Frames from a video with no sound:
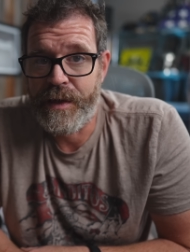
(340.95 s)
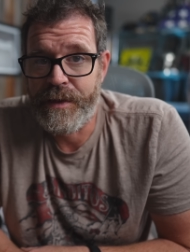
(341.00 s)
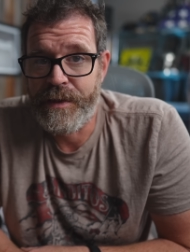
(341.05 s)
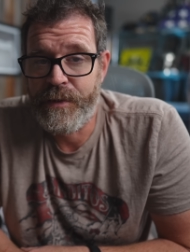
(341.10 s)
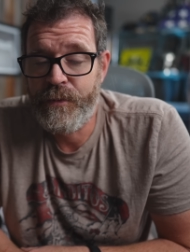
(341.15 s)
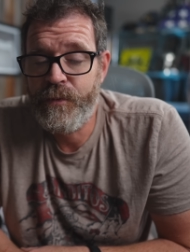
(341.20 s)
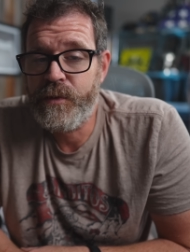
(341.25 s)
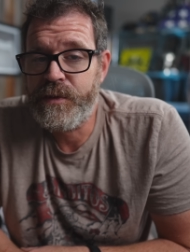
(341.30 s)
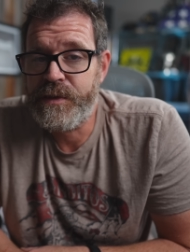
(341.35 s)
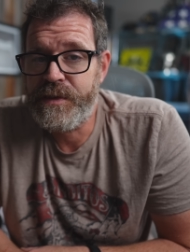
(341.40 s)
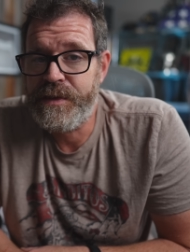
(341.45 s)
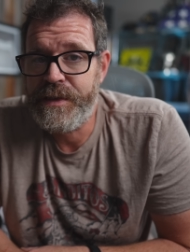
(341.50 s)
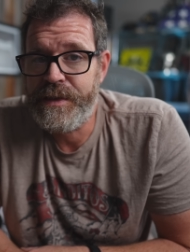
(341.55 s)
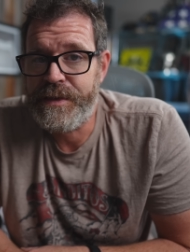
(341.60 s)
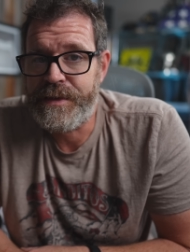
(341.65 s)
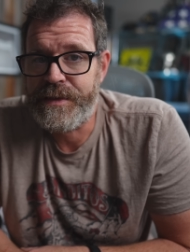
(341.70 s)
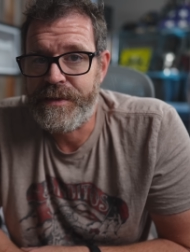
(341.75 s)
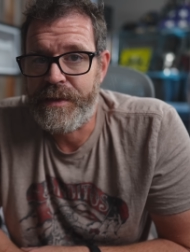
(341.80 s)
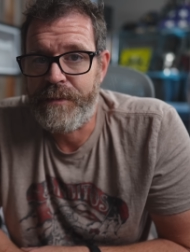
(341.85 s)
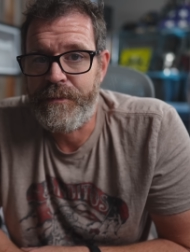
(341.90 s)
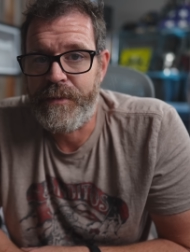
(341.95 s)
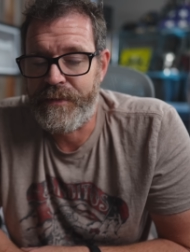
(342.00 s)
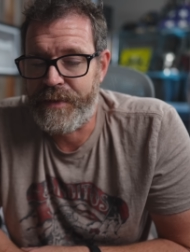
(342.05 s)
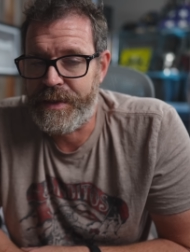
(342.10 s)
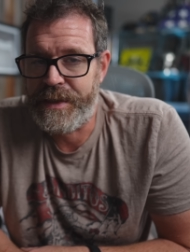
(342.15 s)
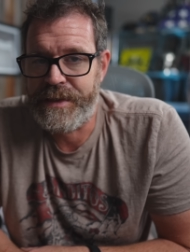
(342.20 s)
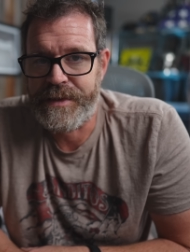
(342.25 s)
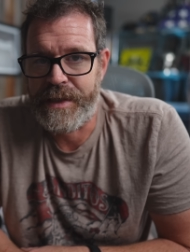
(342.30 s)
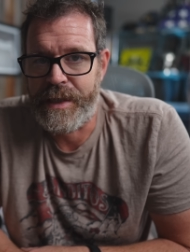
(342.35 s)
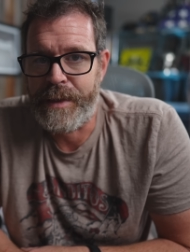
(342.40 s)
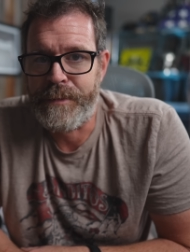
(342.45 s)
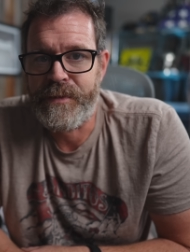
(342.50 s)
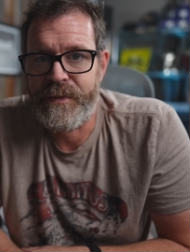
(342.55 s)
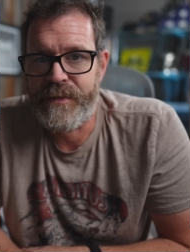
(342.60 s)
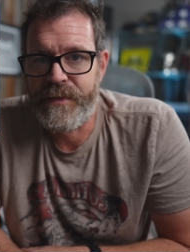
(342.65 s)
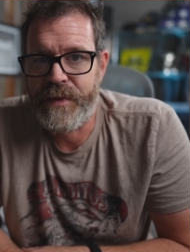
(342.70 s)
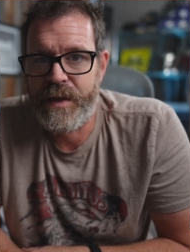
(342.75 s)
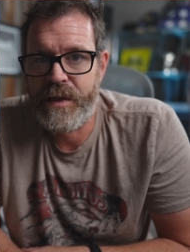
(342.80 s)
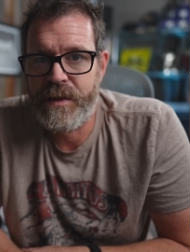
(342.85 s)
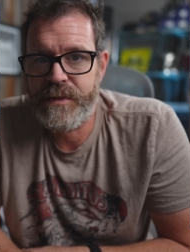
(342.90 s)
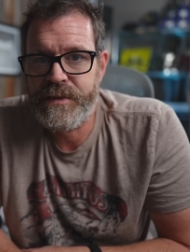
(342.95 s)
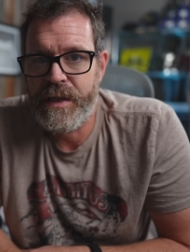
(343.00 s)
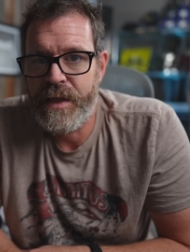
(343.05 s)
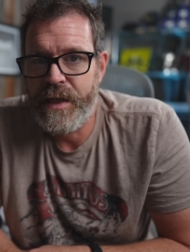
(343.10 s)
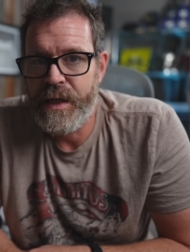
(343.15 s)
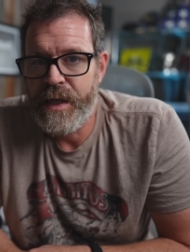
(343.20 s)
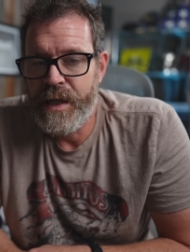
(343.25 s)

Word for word: You will see some of these amplifiers